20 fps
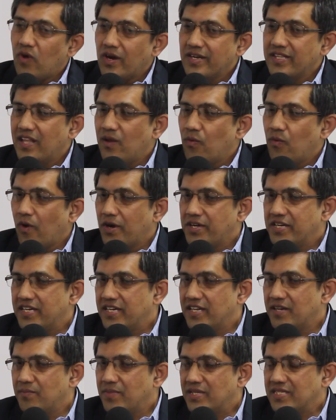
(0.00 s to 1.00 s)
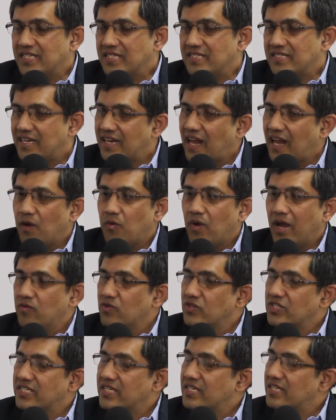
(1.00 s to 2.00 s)
what they wanted in business and how I
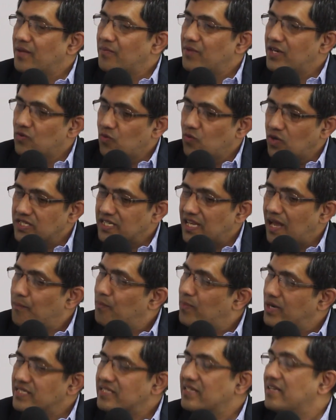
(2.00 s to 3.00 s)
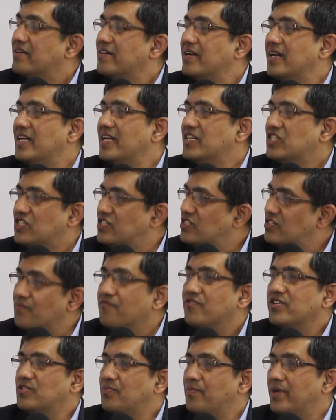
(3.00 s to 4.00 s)
would serve them, it was our personal
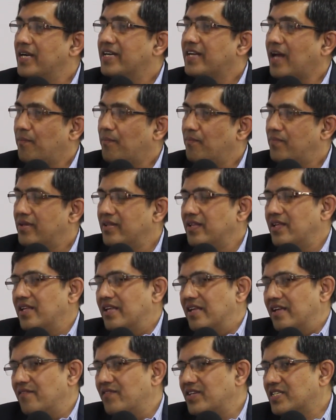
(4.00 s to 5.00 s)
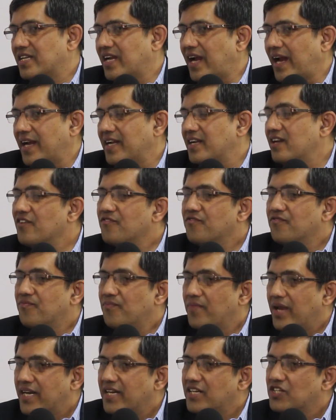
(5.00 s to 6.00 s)
relationship which built up, which kind of
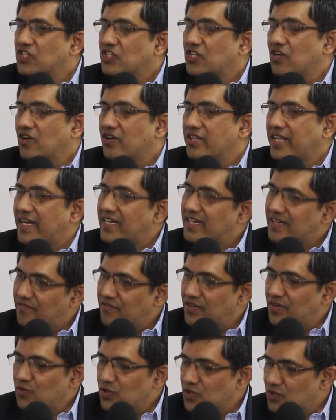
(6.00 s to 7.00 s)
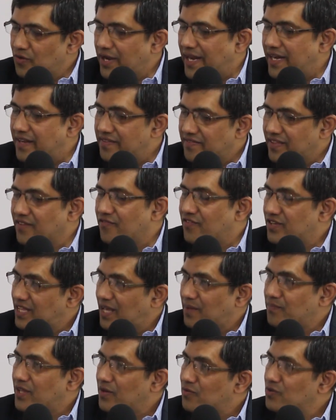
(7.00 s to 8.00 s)
made it sure that we would do anything for
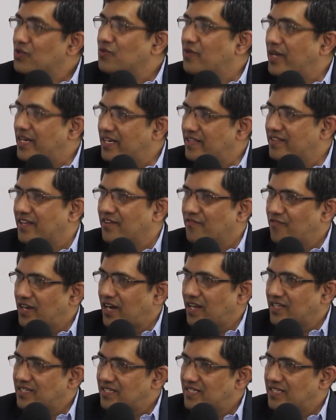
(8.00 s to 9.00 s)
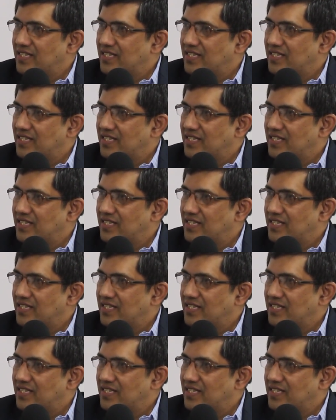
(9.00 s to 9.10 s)
them, they would do anything for us.